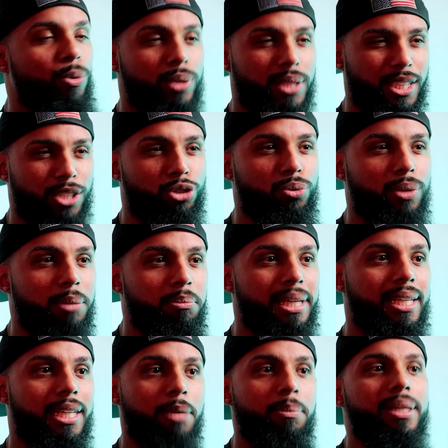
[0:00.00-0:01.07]
it was extremely
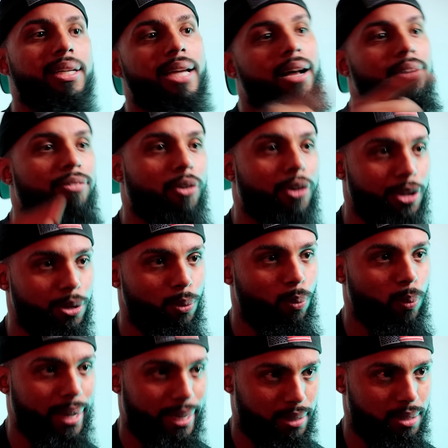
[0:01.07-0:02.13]
limited how far you
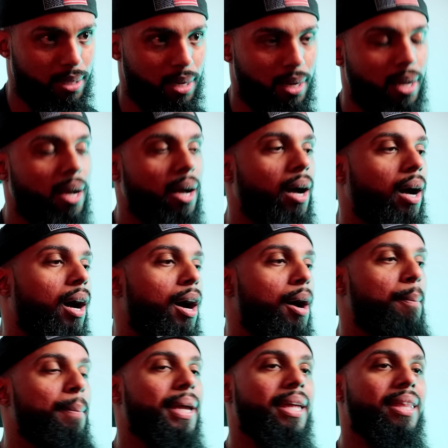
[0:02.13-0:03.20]
went.
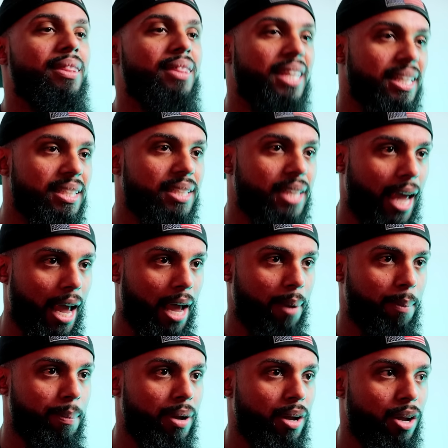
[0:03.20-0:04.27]
In this game,